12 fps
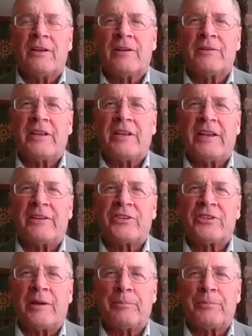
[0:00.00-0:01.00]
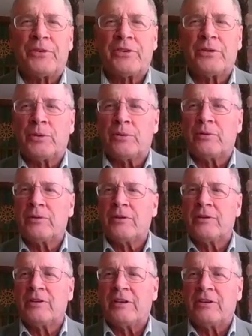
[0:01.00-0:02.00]
take steps to
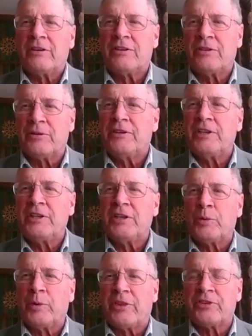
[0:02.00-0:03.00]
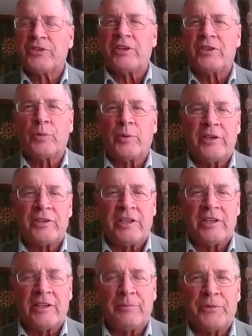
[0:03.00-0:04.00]
deal with the
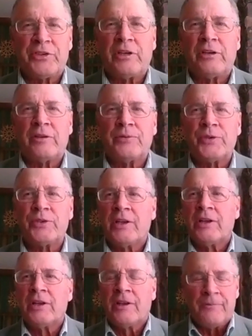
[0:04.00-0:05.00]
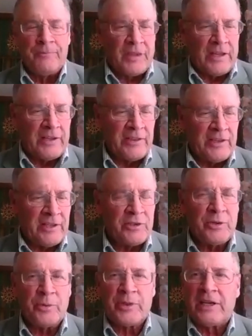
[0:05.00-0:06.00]
situation themselves. And then in
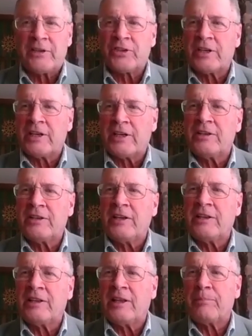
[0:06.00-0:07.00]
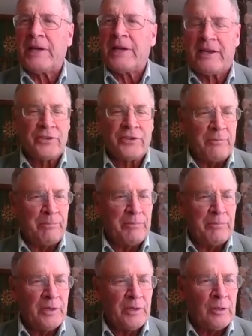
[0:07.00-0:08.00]
2019, they passed a
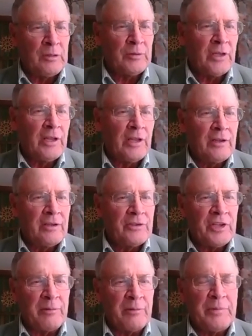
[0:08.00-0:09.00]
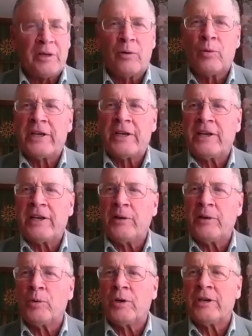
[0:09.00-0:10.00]
bill, Senate Bill
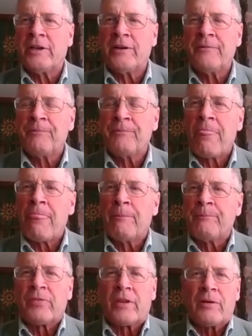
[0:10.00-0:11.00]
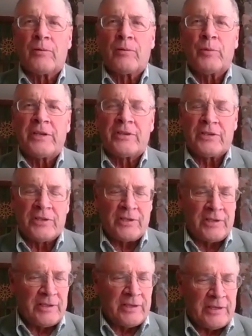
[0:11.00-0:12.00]
181,
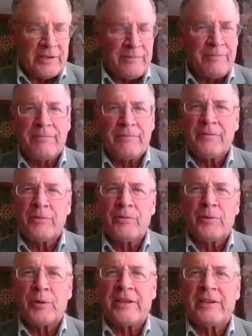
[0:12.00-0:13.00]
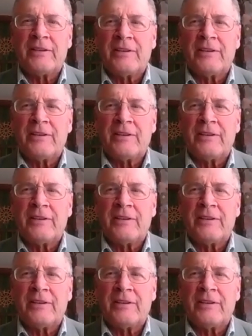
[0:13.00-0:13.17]
which really